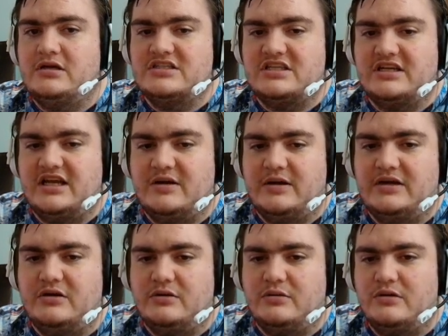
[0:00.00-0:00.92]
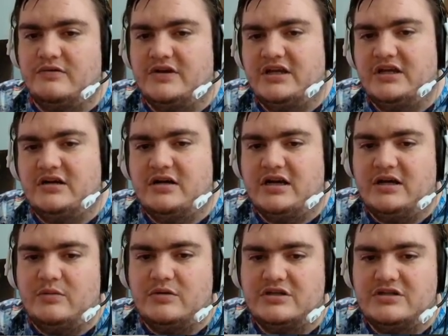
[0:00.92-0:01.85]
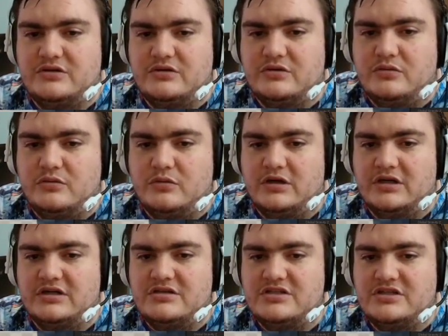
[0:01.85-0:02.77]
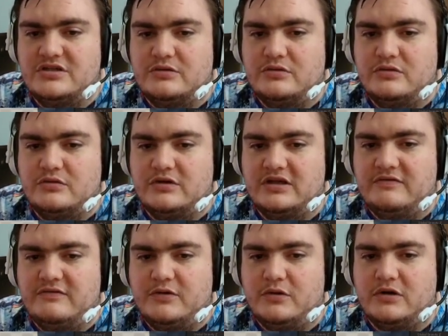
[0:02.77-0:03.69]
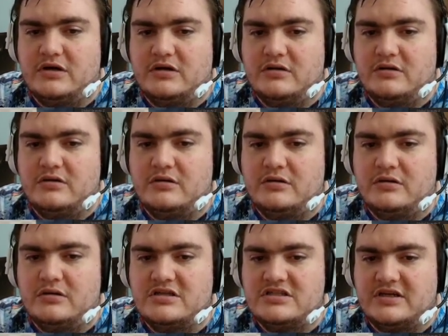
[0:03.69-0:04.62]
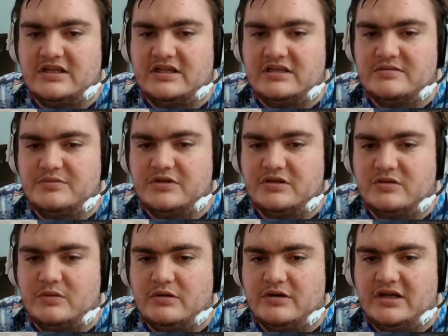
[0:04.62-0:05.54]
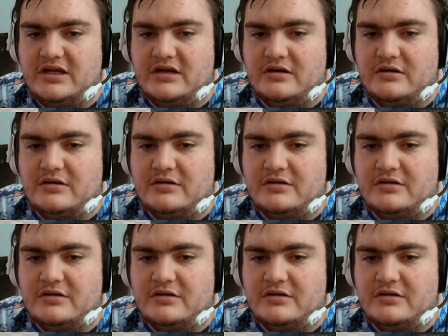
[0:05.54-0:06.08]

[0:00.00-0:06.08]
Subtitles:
So now I know over here, I want to do 1, 2, 3, 4. So I need to put the wall right here.